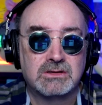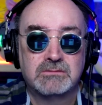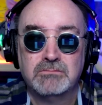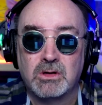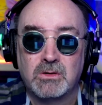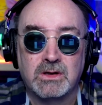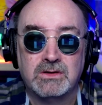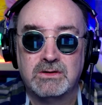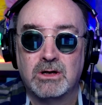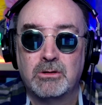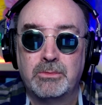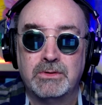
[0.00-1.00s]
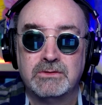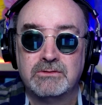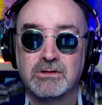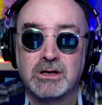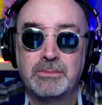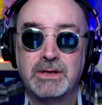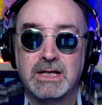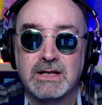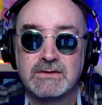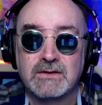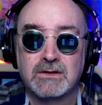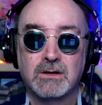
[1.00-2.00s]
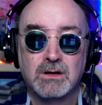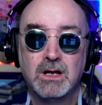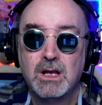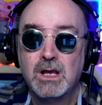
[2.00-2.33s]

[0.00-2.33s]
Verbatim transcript: smoking dope and dropping acid going,